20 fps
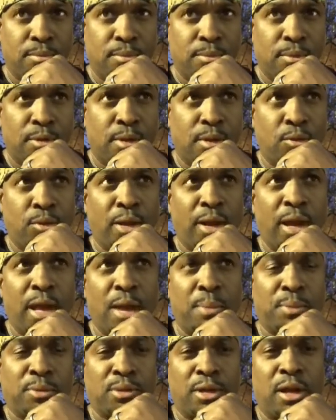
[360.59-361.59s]
And what
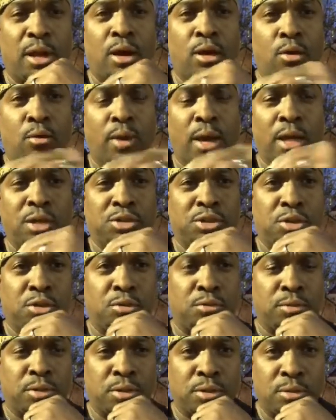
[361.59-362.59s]
happens in all white
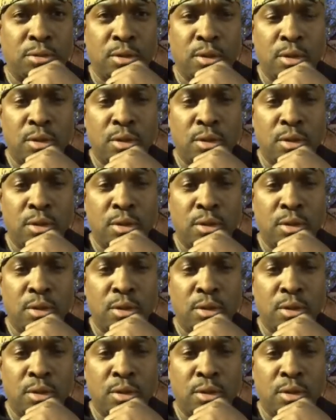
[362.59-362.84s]
juries?